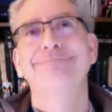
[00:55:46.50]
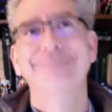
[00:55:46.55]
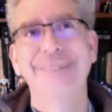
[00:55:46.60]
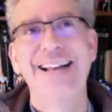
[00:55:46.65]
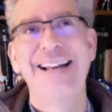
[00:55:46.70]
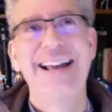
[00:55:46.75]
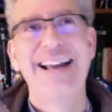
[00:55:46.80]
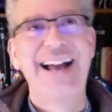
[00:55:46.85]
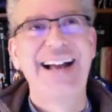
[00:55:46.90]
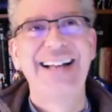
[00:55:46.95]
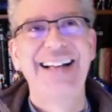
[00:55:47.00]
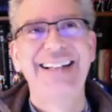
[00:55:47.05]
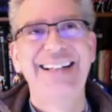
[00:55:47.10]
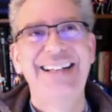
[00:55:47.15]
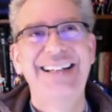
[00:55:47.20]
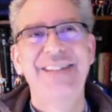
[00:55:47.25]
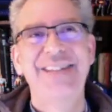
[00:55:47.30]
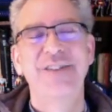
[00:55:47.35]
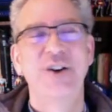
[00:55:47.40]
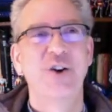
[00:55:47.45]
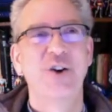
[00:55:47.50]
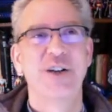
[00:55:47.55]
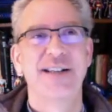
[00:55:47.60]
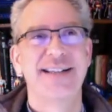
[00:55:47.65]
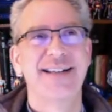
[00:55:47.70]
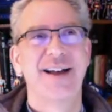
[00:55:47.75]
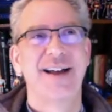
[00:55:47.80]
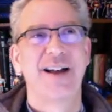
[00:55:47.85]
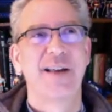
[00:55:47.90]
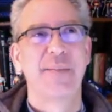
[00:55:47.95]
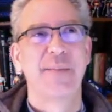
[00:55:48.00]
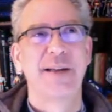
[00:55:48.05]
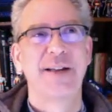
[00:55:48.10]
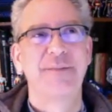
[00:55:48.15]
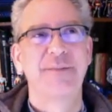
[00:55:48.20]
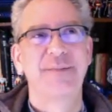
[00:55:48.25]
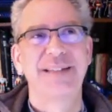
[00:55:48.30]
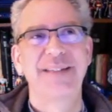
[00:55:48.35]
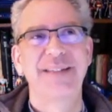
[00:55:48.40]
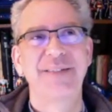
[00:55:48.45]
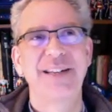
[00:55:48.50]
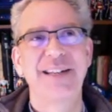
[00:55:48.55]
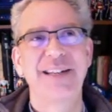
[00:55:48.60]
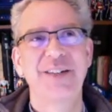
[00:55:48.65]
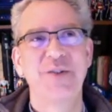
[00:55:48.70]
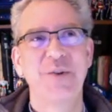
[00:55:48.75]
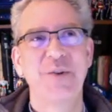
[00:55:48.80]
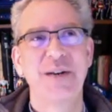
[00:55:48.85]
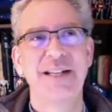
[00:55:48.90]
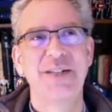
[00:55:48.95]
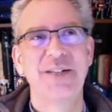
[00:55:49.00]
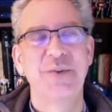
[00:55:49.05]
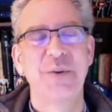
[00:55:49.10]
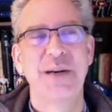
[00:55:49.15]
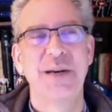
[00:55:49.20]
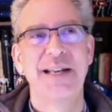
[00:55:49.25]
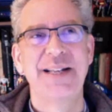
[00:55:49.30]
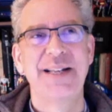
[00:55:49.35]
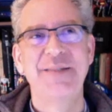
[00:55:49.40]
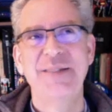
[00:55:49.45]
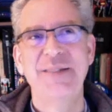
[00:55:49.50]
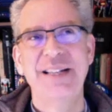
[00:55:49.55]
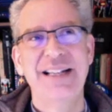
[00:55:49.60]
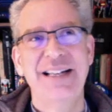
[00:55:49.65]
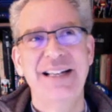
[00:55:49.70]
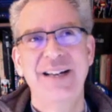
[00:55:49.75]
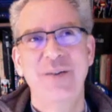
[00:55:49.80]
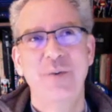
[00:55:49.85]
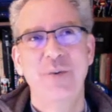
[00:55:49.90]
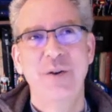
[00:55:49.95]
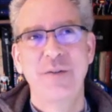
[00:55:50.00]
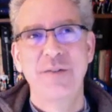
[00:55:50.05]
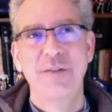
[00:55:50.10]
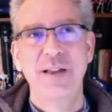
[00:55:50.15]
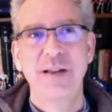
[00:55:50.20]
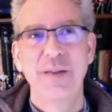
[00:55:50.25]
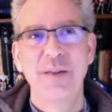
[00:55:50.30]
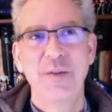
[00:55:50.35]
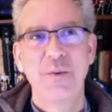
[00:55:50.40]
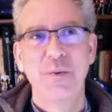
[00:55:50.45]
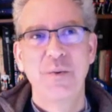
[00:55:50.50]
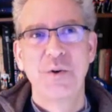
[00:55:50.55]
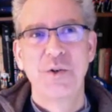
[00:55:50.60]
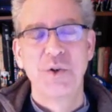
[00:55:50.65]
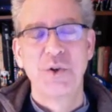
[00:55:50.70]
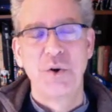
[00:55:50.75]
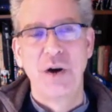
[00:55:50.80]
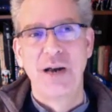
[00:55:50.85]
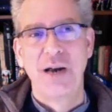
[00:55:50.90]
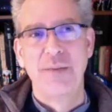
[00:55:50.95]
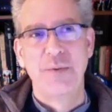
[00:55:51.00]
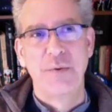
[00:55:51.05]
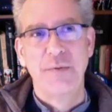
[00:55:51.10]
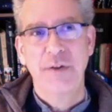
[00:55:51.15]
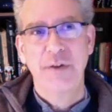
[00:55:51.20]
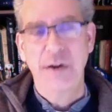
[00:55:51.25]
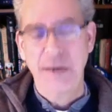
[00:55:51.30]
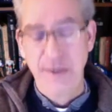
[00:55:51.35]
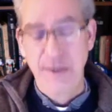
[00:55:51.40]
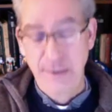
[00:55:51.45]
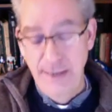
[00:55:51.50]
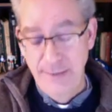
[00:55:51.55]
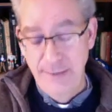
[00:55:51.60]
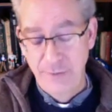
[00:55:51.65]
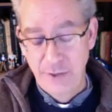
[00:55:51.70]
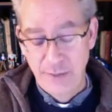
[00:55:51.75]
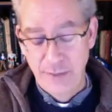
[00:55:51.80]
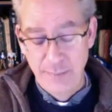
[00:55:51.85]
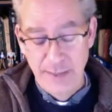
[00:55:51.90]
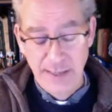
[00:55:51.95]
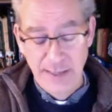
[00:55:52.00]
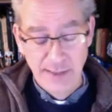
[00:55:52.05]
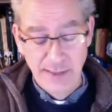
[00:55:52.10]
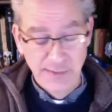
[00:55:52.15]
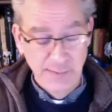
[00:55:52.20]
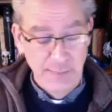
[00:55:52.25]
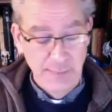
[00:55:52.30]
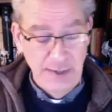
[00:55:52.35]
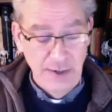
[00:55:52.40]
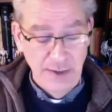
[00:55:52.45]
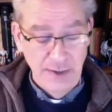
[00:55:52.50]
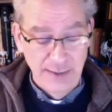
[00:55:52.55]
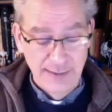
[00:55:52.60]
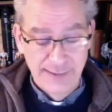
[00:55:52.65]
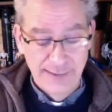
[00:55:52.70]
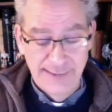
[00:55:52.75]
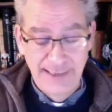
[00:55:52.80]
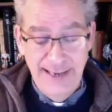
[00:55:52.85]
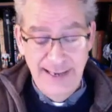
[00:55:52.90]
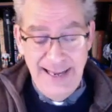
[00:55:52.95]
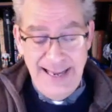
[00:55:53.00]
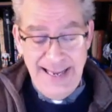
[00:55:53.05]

yeah, even hard to talk about, even in 2020, one of the, the worst crimes we've ever, ever committed as Americans.